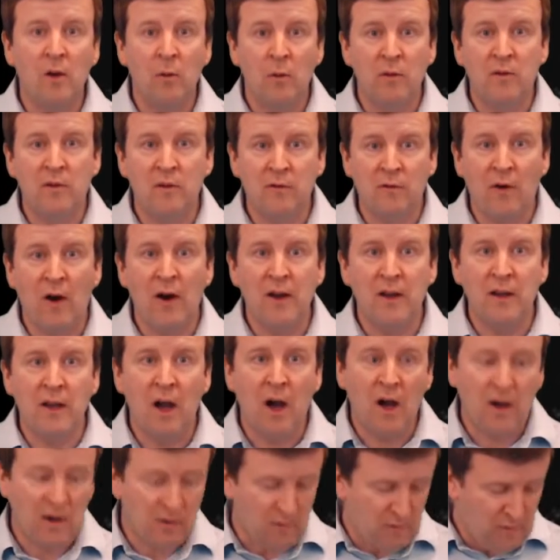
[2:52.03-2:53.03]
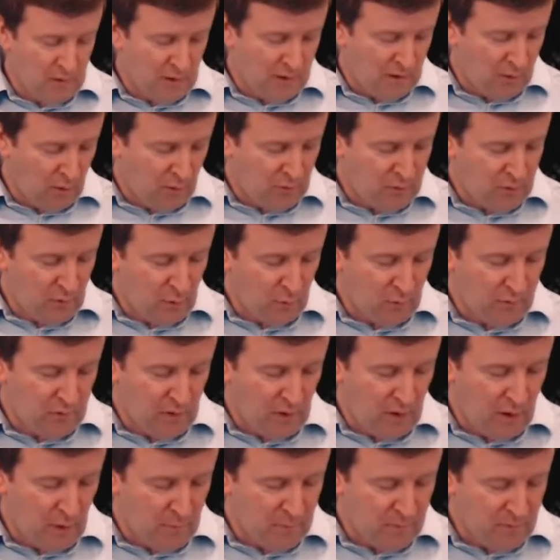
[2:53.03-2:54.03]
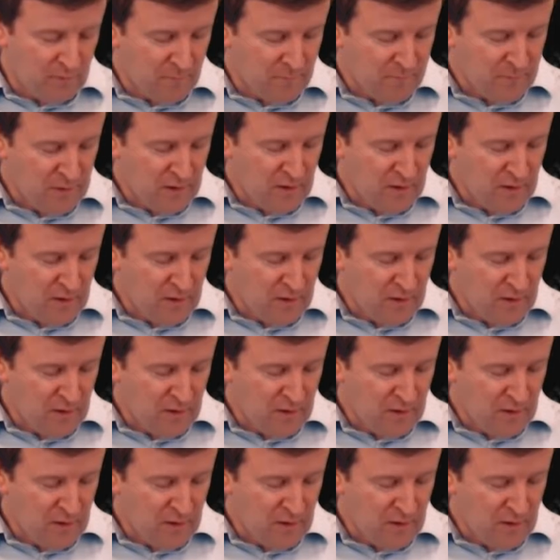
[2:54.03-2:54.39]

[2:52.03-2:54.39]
which is very young in geological terms.